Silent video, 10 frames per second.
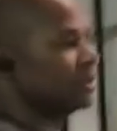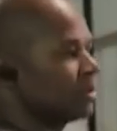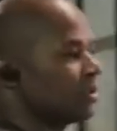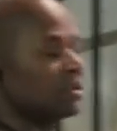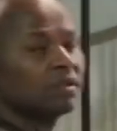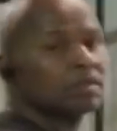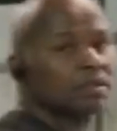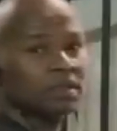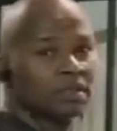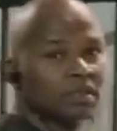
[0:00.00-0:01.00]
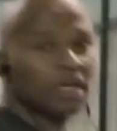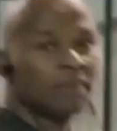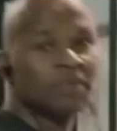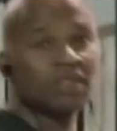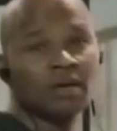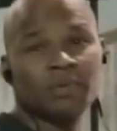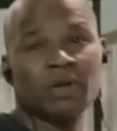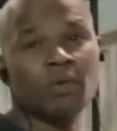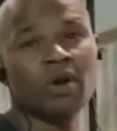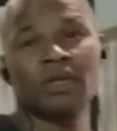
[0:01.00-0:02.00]
Yeah, keep tripping. I'm just up
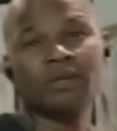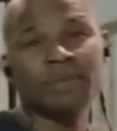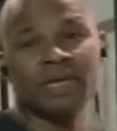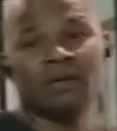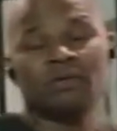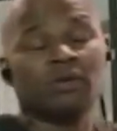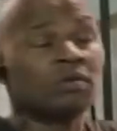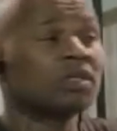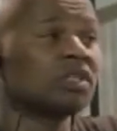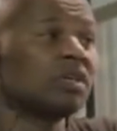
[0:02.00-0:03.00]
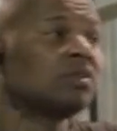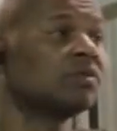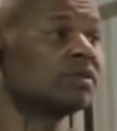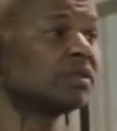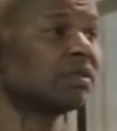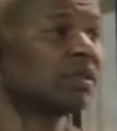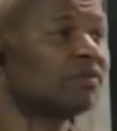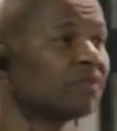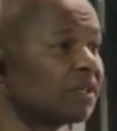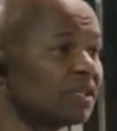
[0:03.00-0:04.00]
here working, man. I don't know what y'all doing. All right,
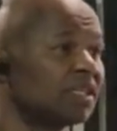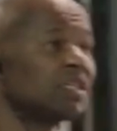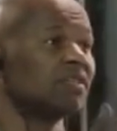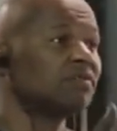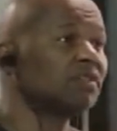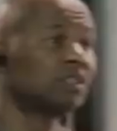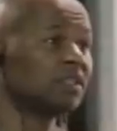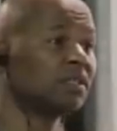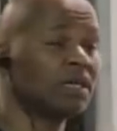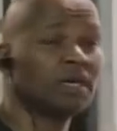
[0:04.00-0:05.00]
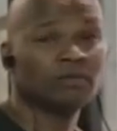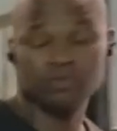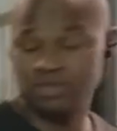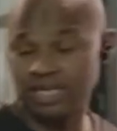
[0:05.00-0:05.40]
well, keep tripping, man. Keep tripping.